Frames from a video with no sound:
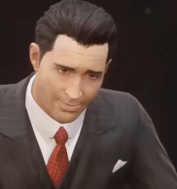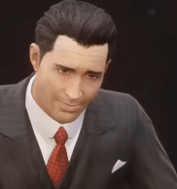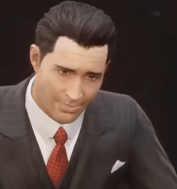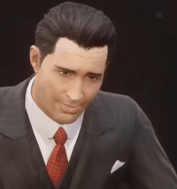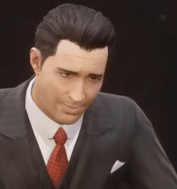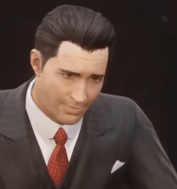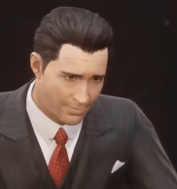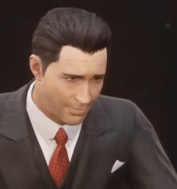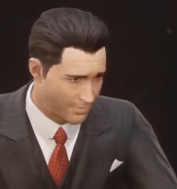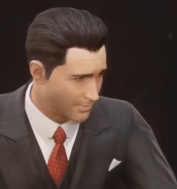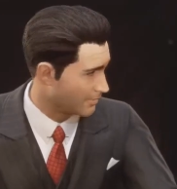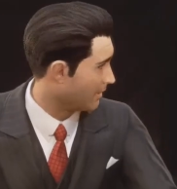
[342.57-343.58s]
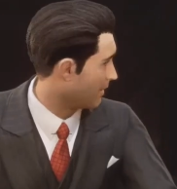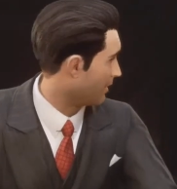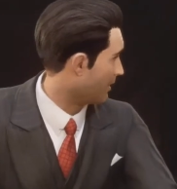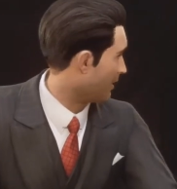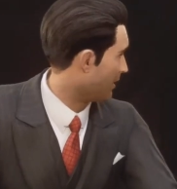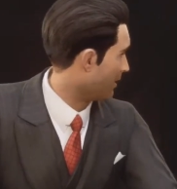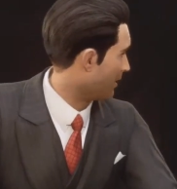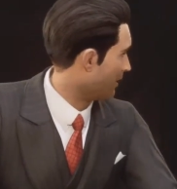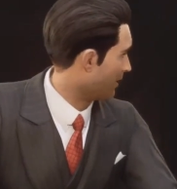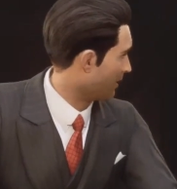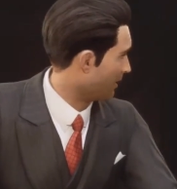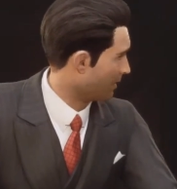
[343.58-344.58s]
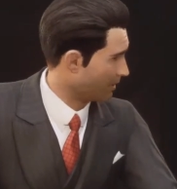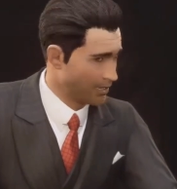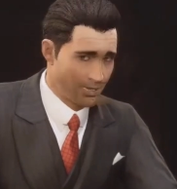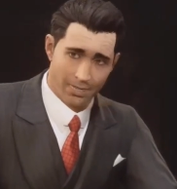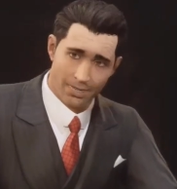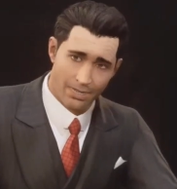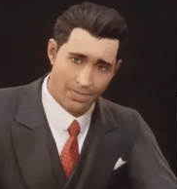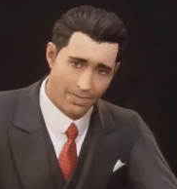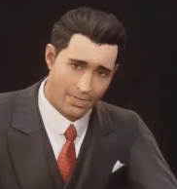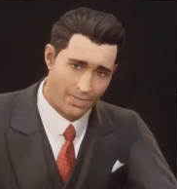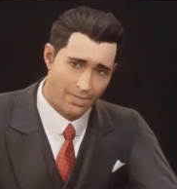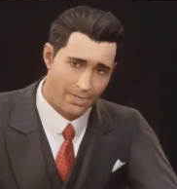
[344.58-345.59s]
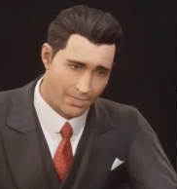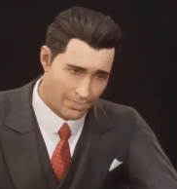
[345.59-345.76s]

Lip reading: [no speech]